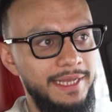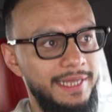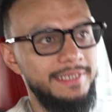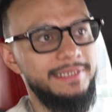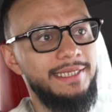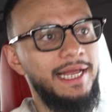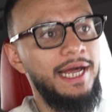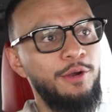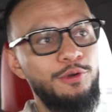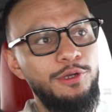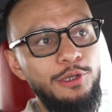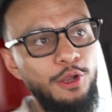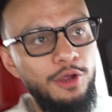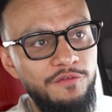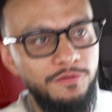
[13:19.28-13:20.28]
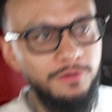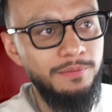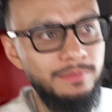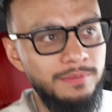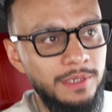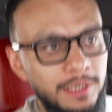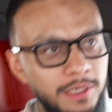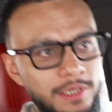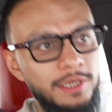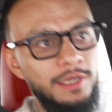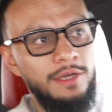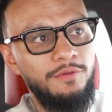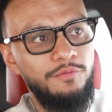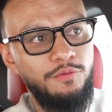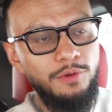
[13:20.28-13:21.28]
as our law firm
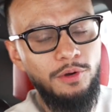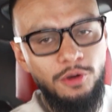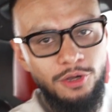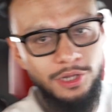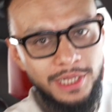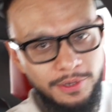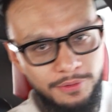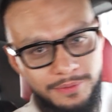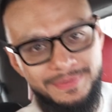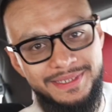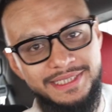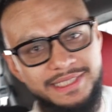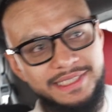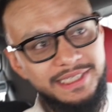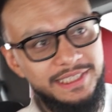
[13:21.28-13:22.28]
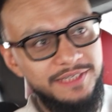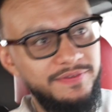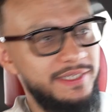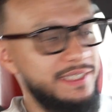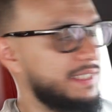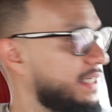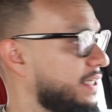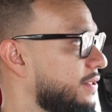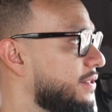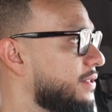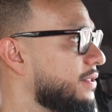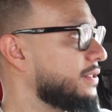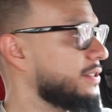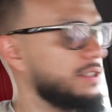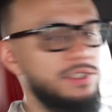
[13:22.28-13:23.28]
for all our business activities here,
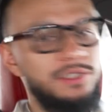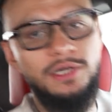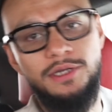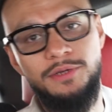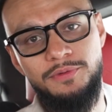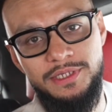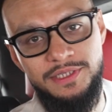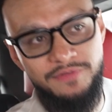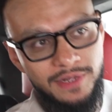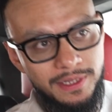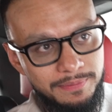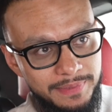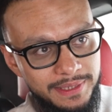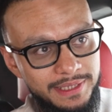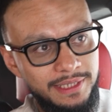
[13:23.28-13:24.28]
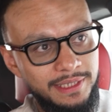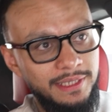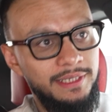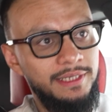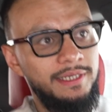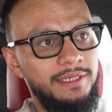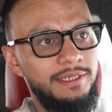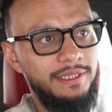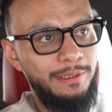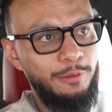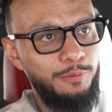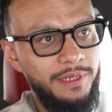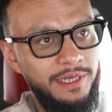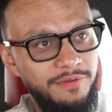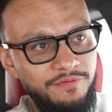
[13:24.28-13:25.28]
starting with development, the
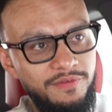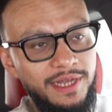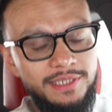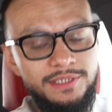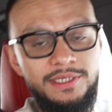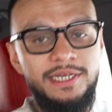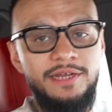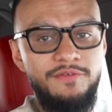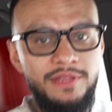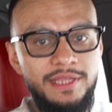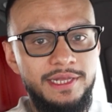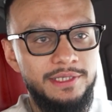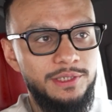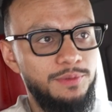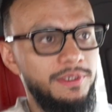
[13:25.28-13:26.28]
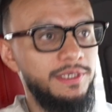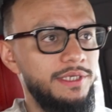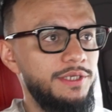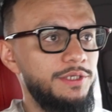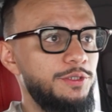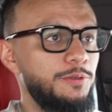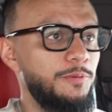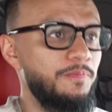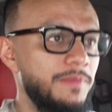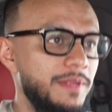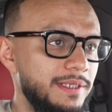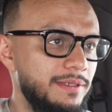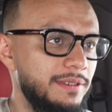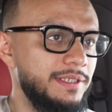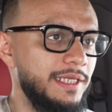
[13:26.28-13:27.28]
aluminum factory and everything else we're going to do.
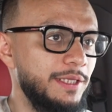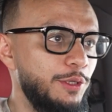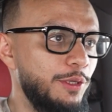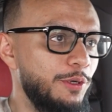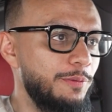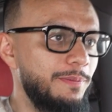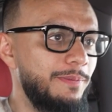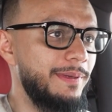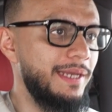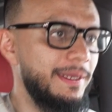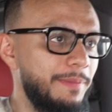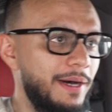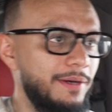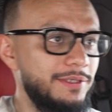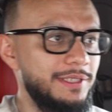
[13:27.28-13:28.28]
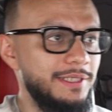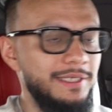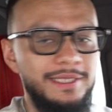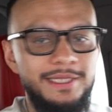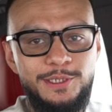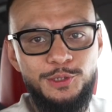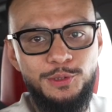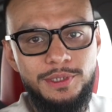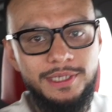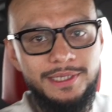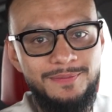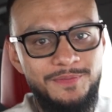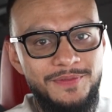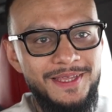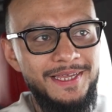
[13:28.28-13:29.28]
So I'll tell you a little bit about the attorney.
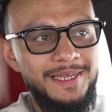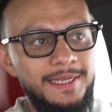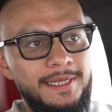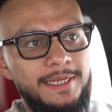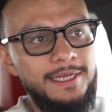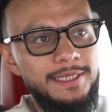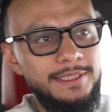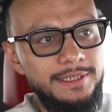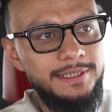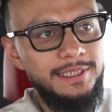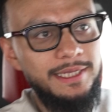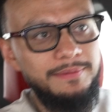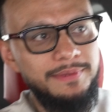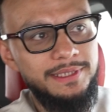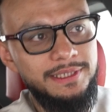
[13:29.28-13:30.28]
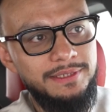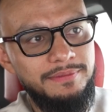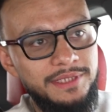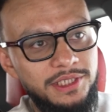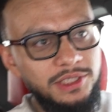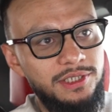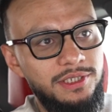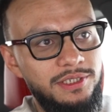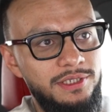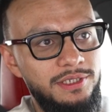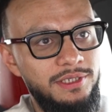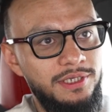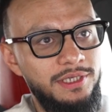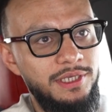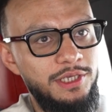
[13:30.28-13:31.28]
So his name is Mr.
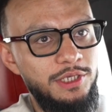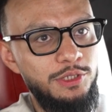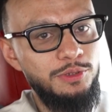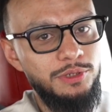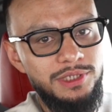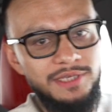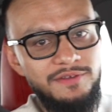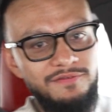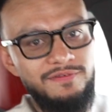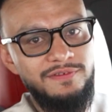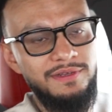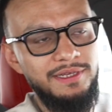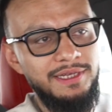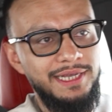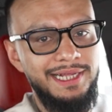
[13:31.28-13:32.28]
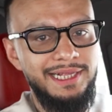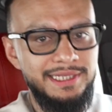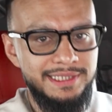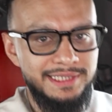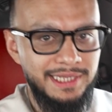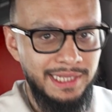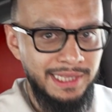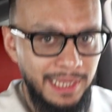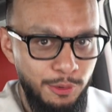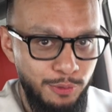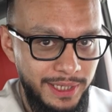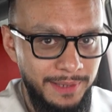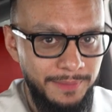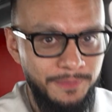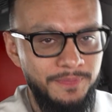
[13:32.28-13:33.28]
Yusuf
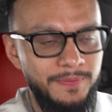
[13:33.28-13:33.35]
Al-Sahlawi.